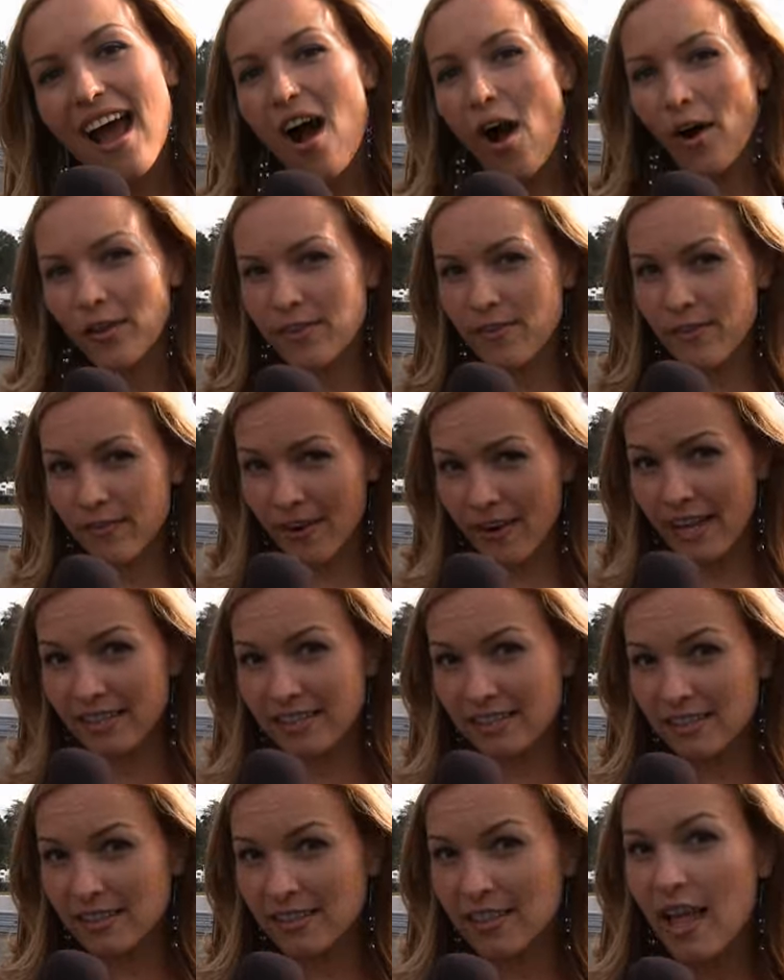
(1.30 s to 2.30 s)
On the
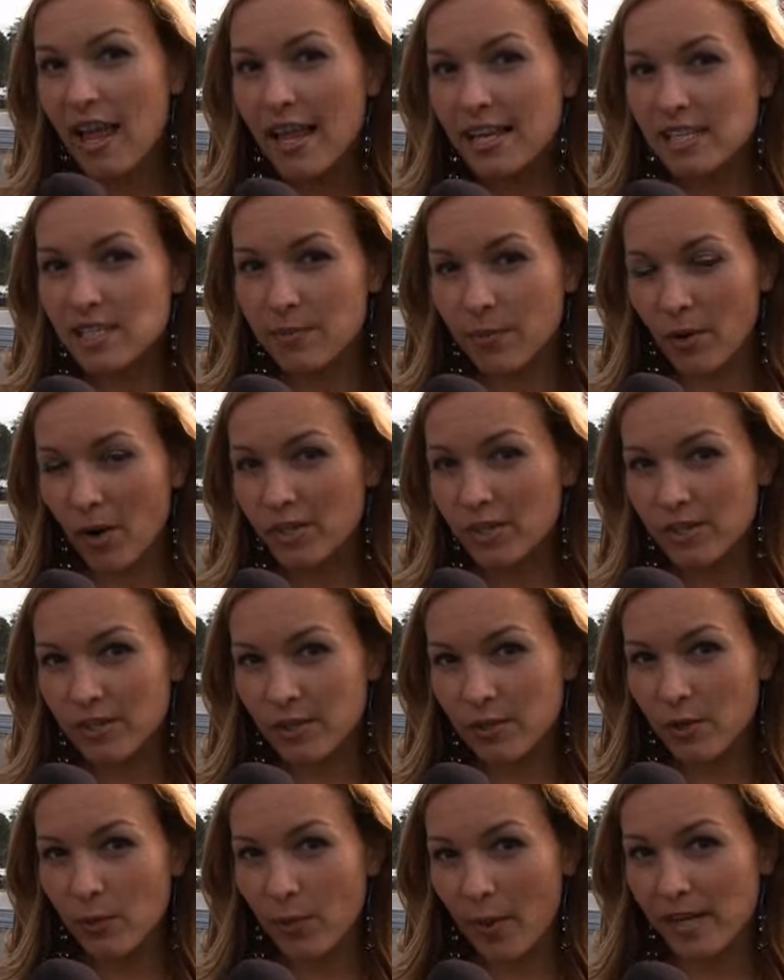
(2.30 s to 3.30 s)
Throttle is brought to
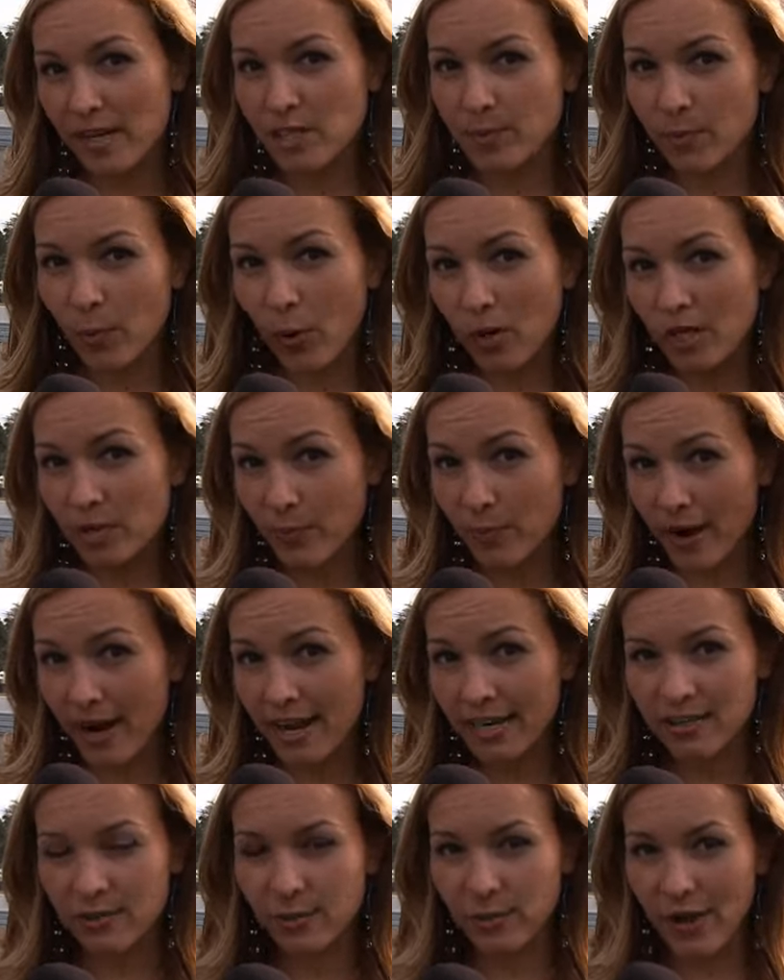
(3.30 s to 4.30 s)
you by
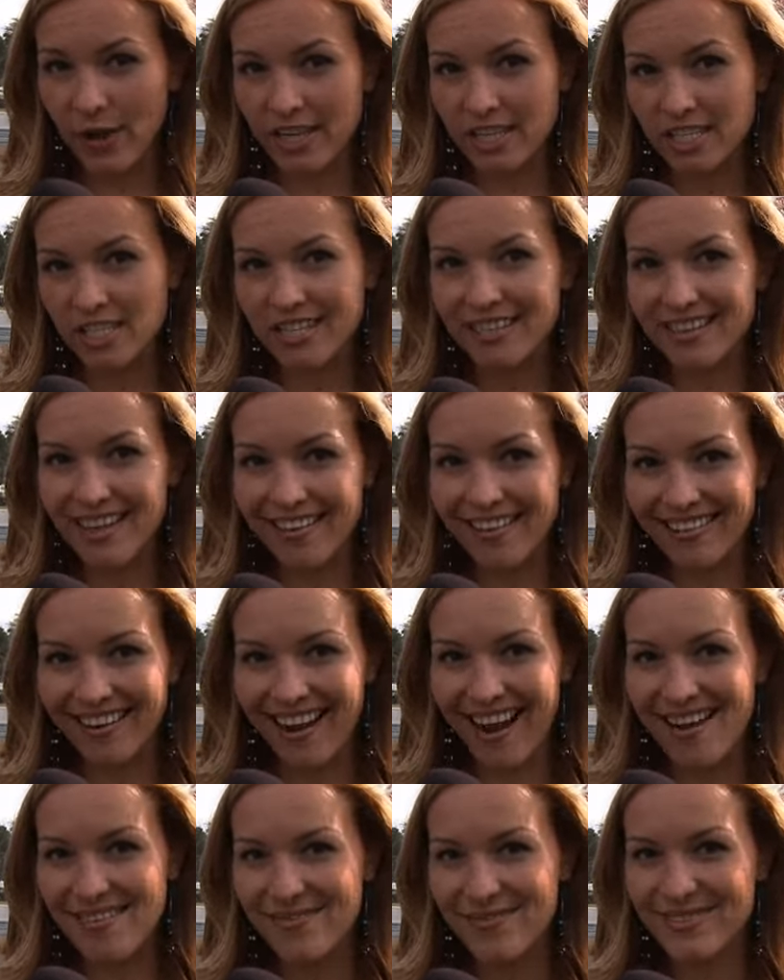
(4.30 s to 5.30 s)

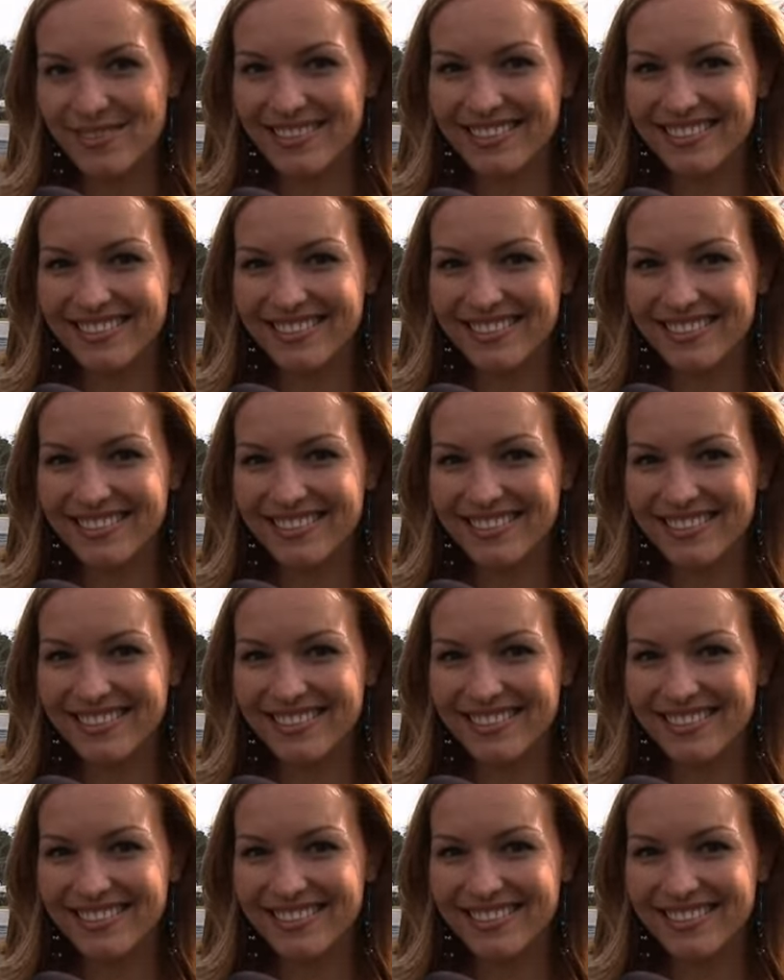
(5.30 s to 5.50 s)
sportbikewrench.com.